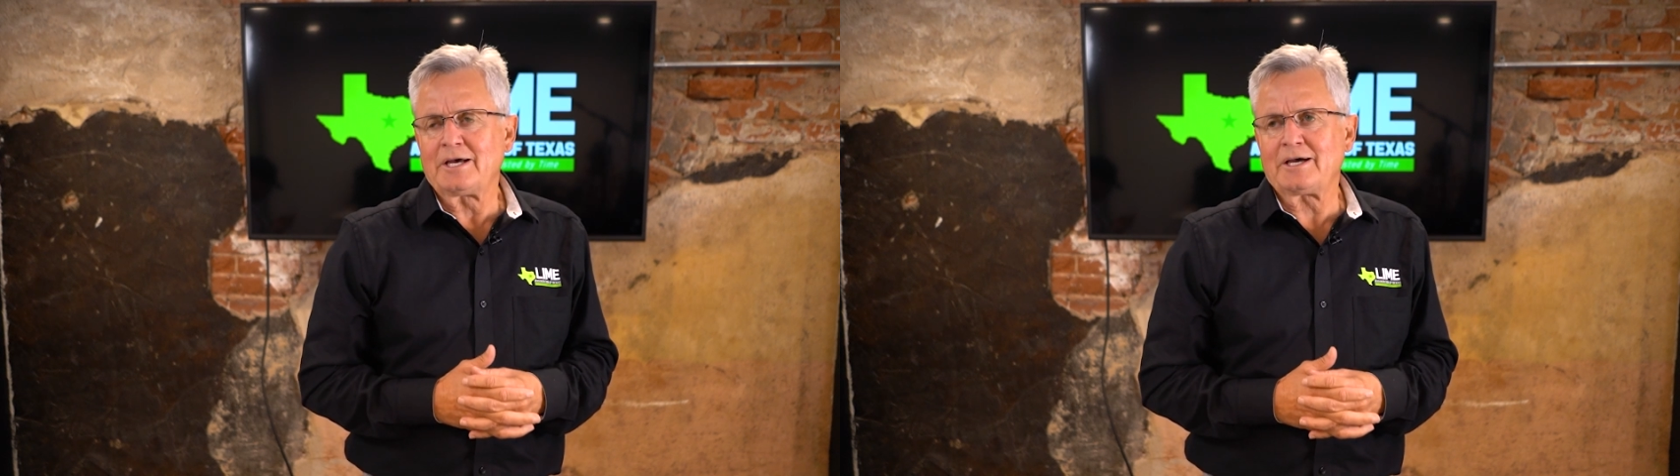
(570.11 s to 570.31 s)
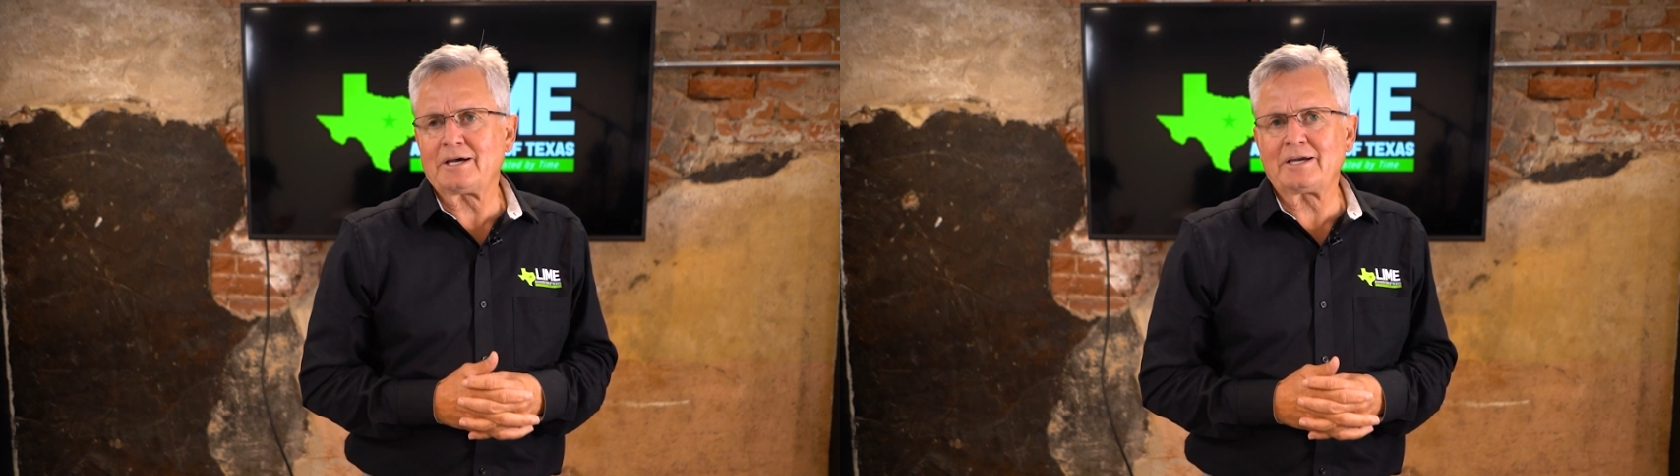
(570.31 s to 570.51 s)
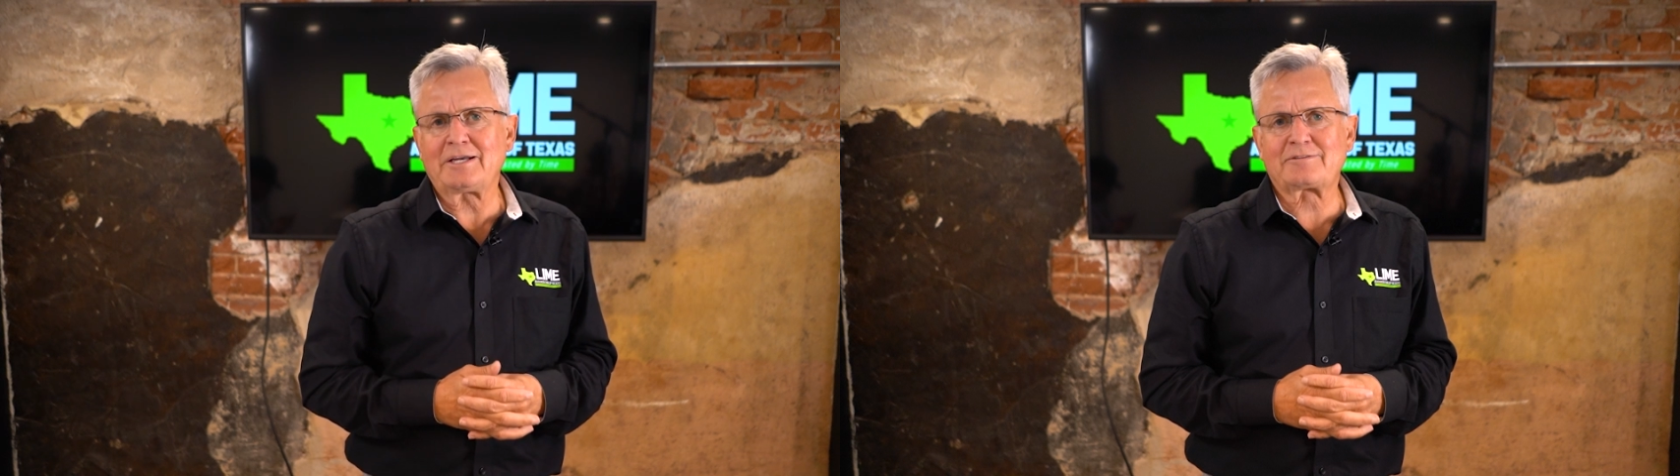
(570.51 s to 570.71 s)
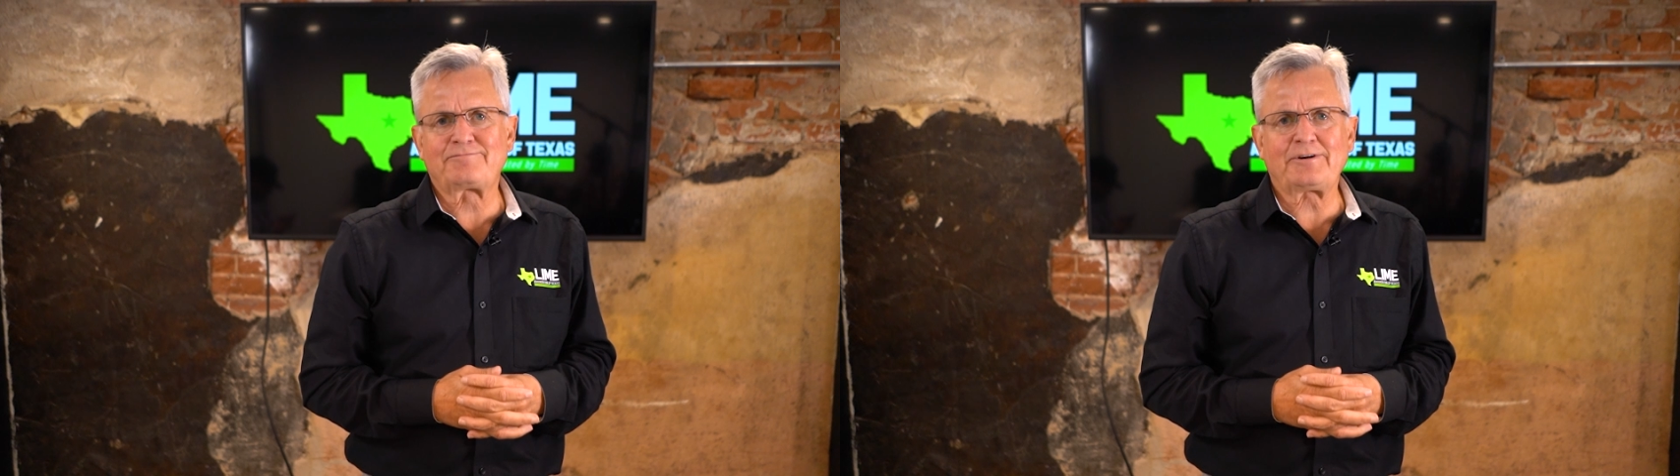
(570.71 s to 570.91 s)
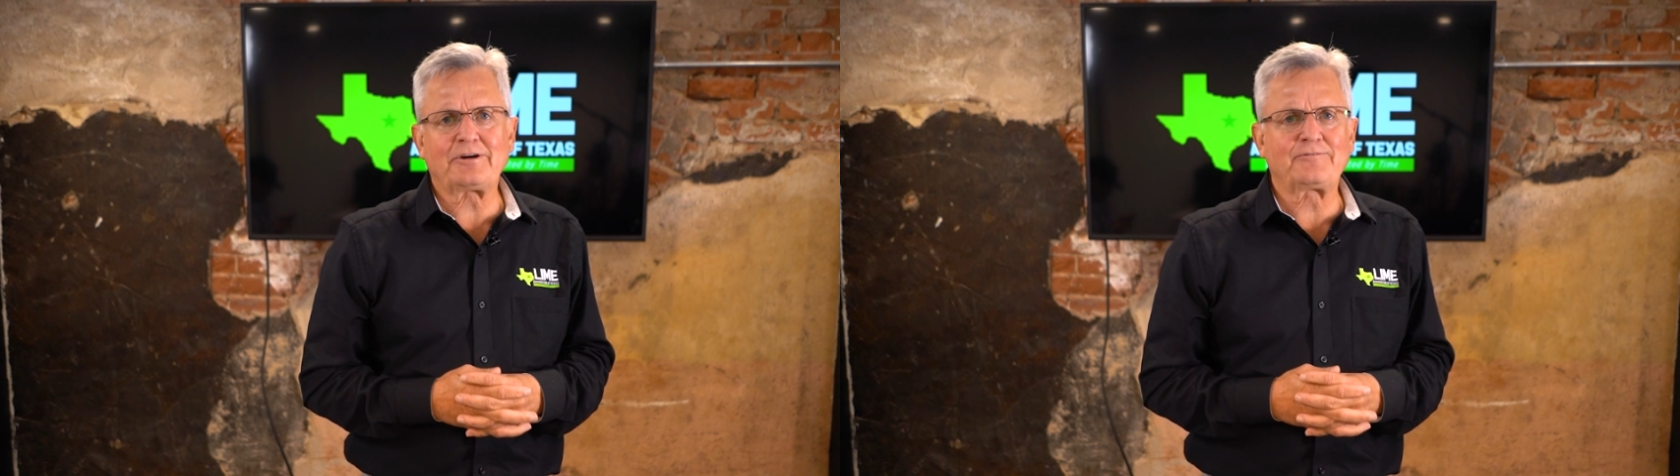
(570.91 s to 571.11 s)
It's
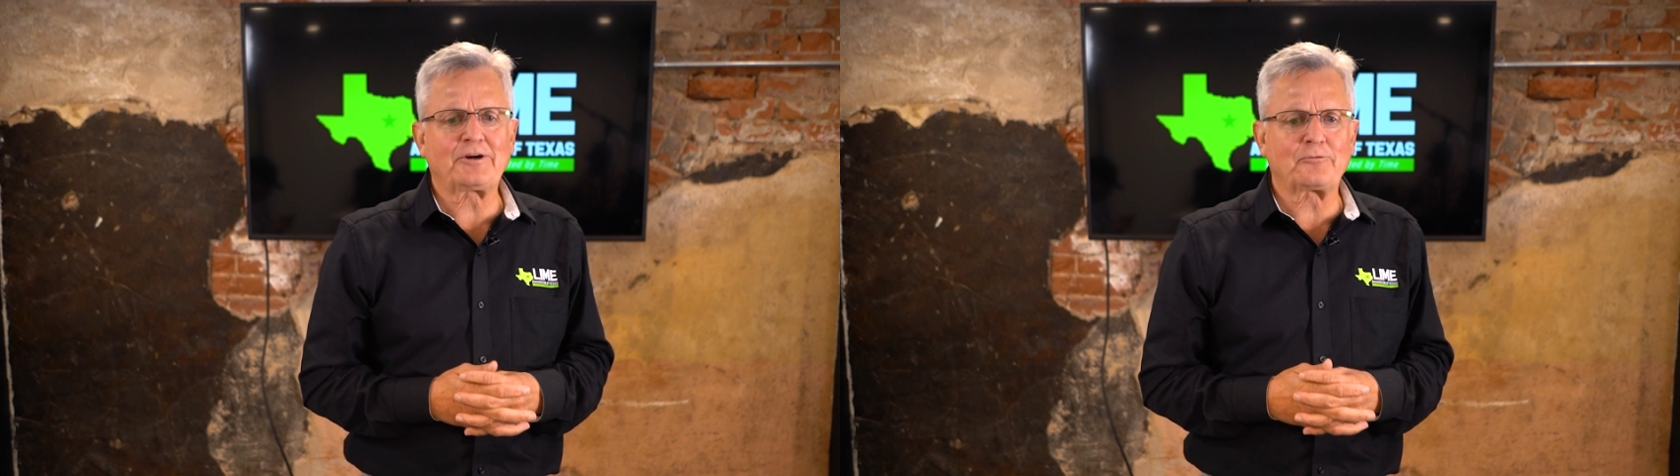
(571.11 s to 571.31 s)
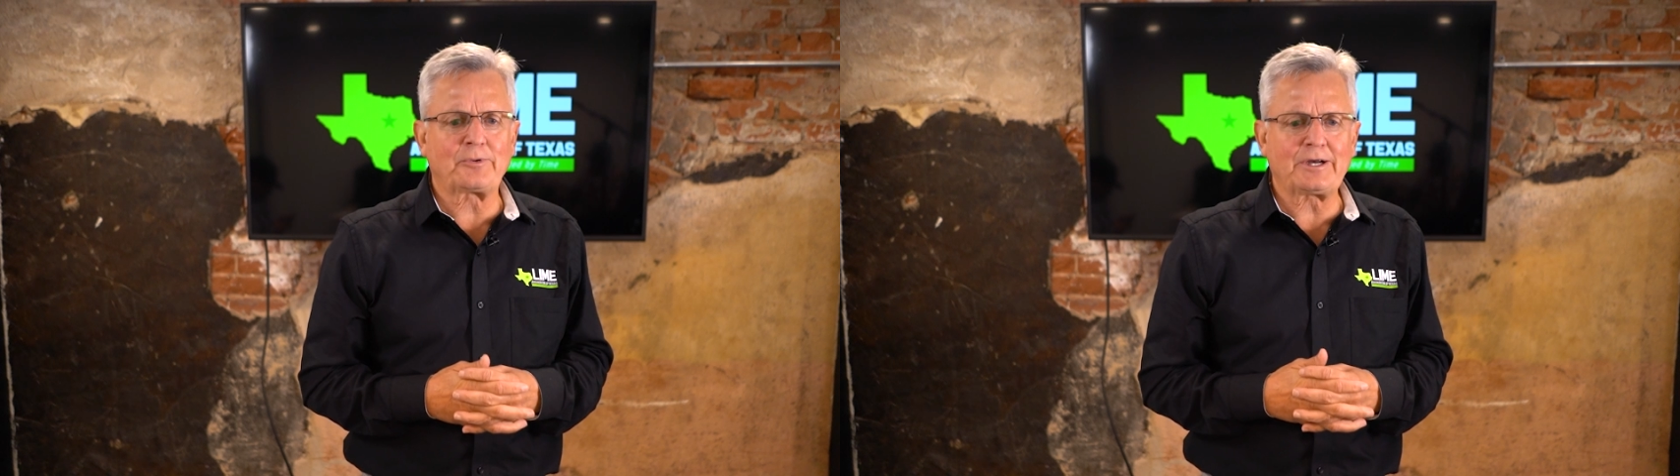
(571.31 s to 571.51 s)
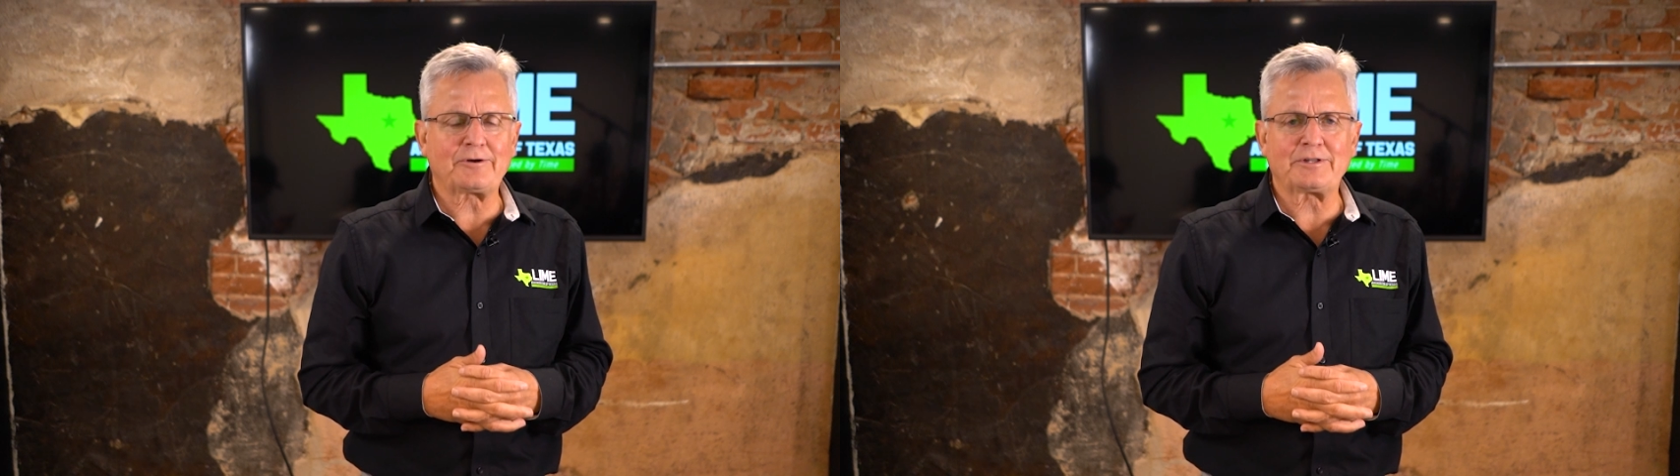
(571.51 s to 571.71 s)
very, very rare